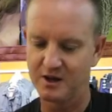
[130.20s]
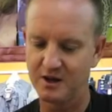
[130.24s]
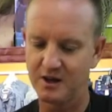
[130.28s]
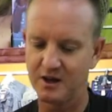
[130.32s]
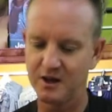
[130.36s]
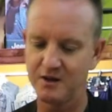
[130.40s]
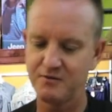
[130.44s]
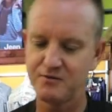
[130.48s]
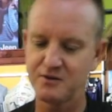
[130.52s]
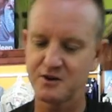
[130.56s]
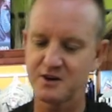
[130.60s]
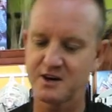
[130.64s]

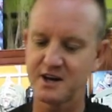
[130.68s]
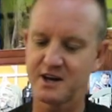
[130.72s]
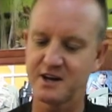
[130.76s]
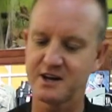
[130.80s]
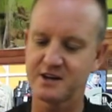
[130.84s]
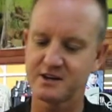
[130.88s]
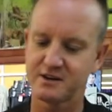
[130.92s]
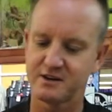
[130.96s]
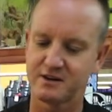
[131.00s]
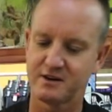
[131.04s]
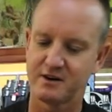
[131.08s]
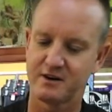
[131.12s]
If you cut
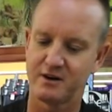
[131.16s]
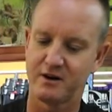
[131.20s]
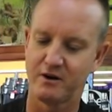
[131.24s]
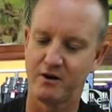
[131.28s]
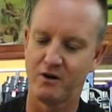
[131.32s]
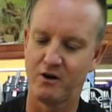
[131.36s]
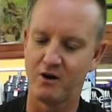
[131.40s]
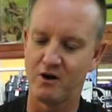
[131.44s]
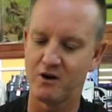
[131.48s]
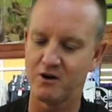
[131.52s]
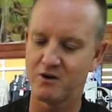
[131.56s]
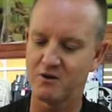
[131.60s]
it
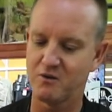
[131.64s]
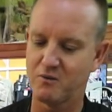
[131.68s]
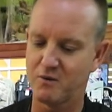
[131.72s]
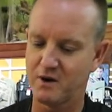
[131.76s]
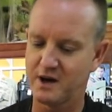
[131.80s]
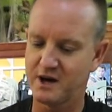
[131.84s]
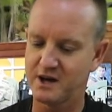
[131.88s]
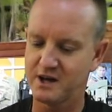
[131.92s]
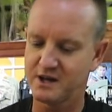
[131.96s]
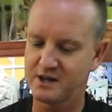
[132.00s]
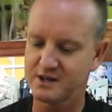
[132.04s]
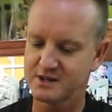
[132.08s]
long
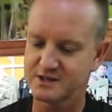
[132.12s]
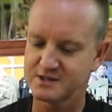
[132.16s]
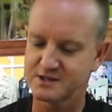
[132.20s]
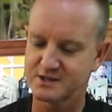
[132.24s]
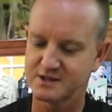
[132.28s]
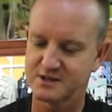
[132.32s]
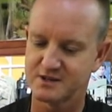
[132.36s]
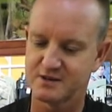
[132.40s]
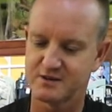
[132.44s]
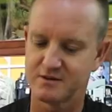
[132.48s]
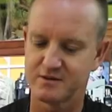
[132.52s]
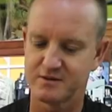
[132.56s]
ways,
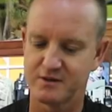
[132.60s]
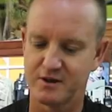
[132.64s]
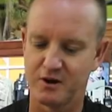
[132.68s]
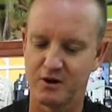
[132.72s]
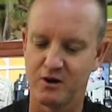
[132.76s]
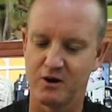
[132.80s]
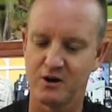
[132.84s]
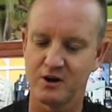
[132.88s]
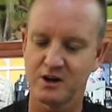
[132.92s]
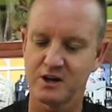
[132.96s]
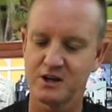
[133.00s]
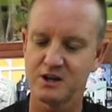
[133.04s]
the
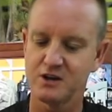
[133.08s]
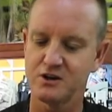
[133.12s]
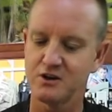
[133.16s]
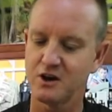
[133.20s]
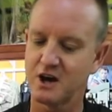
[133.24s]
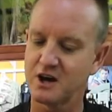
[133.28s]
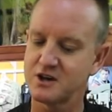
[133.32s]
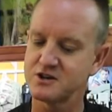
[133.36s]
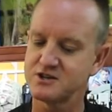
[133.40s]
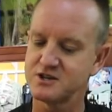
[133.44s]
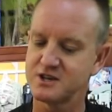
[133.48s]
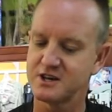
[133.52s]
longer you
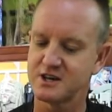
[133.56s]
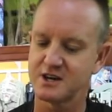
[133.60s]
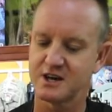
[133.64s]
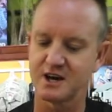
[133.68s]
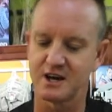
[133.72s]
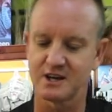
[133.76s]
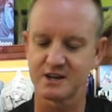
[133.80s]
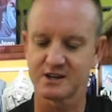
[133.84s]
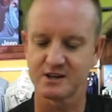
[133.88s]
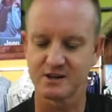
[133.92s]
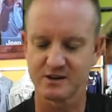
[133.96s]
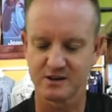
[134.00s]
actually
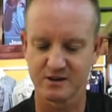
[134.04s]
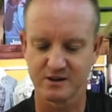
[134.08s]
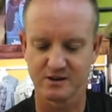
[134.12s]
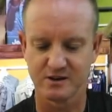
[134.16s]
cut